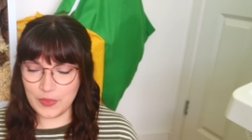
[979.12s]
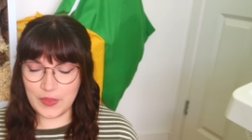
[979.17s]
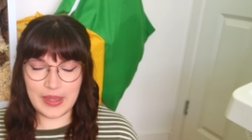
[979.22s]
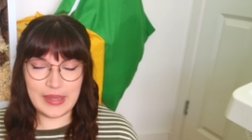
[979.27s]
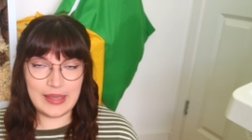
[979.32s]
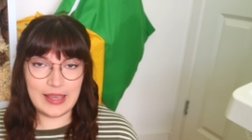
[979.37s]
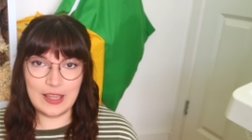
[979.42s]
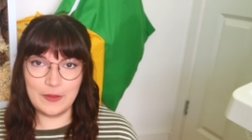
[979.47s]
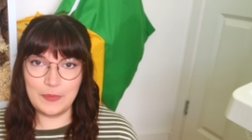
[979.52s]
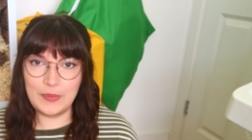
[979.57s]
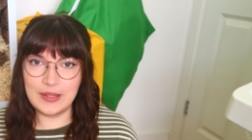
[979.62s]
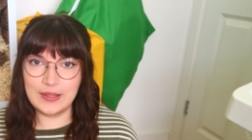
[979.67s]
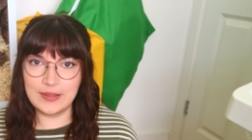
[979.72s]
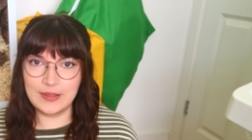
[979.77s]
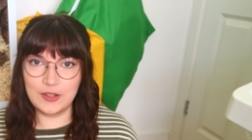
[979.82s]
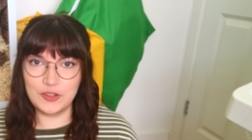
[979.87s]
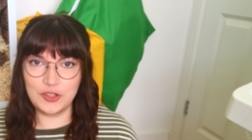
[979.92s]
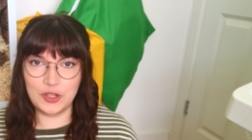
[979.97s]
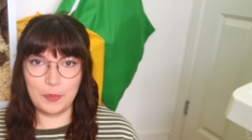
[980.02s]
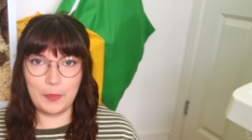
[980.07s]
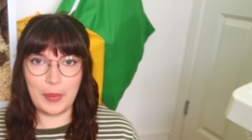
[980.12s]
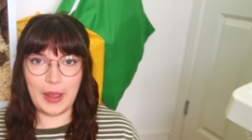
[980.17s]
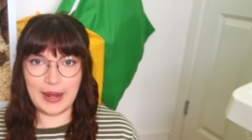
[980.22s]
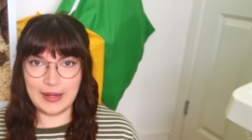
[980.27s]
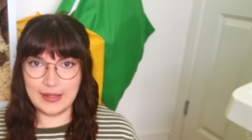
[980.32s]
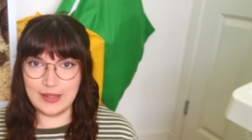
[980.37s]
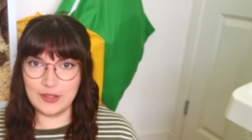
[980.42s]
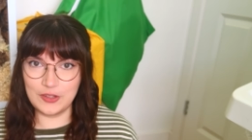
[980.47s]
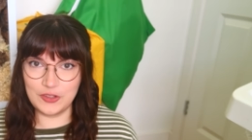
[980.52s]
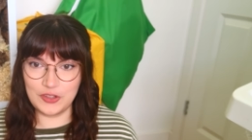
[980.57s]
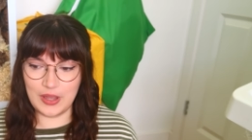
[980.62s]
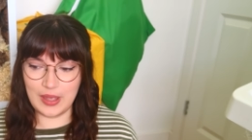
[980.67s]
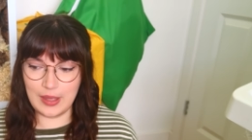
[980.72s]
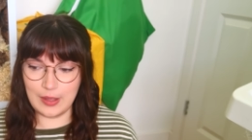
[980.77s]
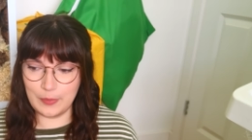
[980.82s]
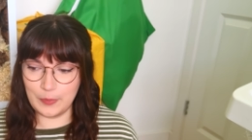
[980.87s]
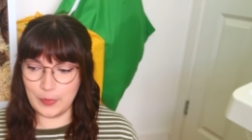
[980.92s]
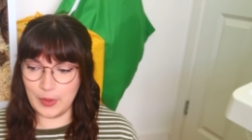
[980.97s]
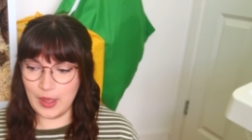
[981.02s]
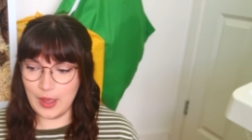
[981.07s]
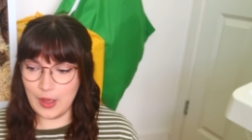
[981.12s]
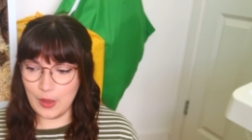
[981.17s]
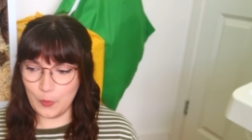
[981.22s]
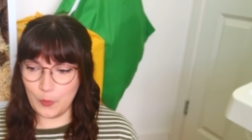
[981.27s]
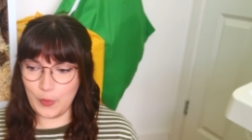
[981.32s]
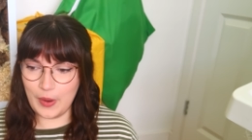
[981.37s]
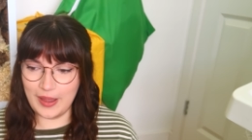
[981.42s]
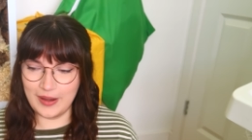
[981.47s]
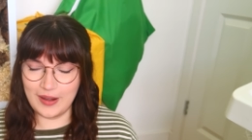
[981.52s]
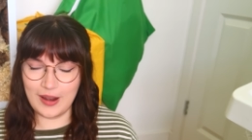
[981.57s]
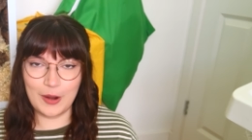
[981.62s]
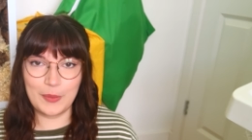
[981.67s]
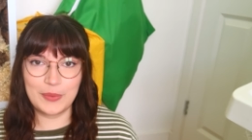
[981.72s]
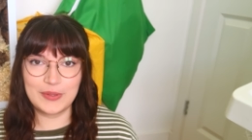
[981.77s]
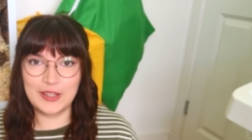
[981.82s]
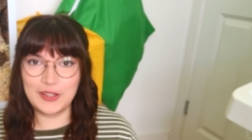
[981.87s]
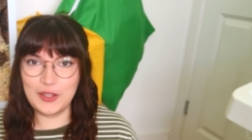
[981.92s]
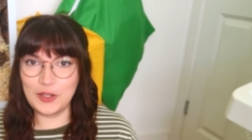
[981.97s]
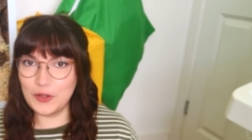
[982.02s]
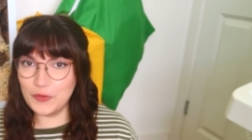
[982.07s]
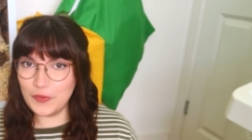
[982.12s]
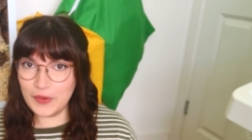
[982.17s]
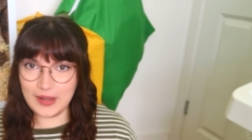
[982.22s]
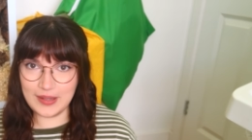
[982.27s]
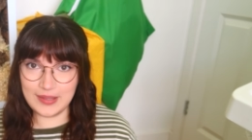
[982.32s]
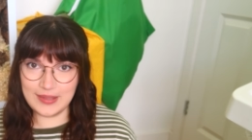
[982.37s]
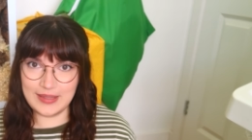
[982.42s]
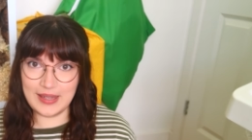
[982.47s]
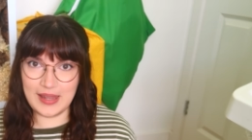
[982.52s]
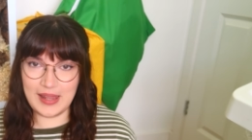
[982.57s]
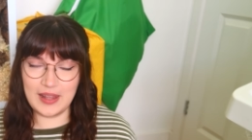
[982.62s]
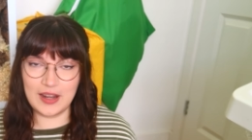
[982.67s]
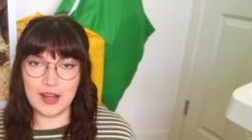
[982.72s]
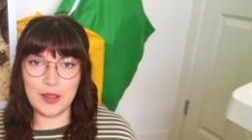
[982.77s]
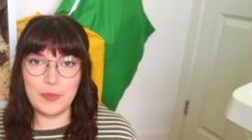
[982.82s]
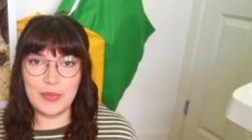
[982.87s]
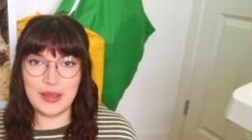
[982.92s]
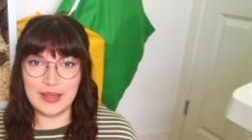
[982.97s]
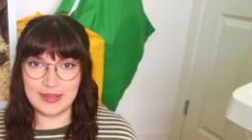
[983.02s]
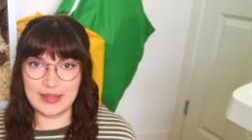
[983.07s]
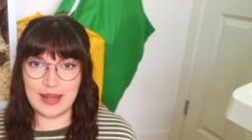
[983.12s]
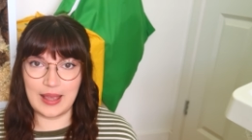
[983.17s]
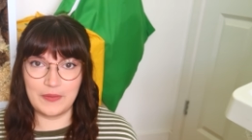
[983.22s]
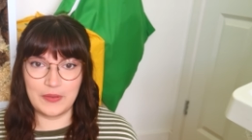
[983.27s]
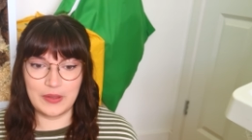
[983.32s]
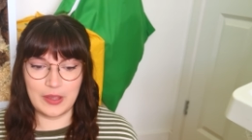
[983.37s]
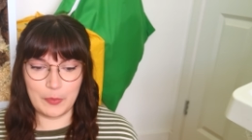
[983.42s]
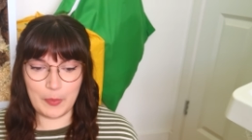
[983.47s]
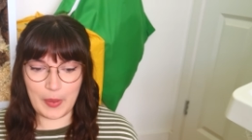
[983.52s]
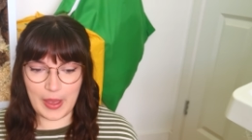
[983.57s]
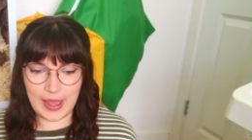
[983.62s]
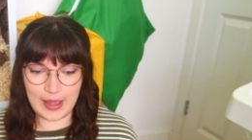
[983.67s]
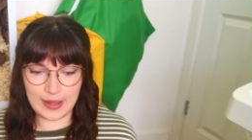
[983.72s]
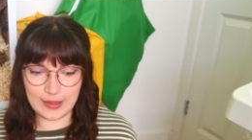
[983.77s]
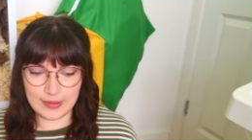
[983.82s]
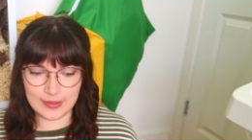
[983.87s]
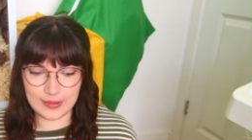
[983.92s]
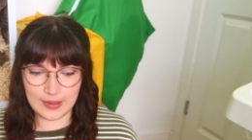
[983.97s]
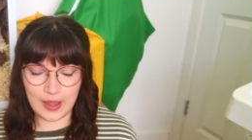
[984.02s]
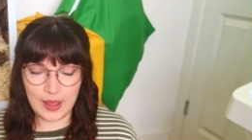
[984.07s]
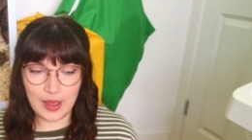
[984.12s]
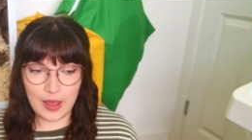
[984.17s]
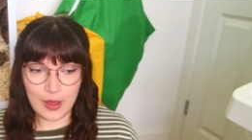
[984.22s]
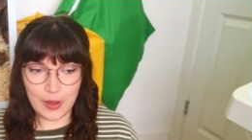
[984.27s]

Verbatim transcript: they gave me such companionship when I was at university and I missed having a pet.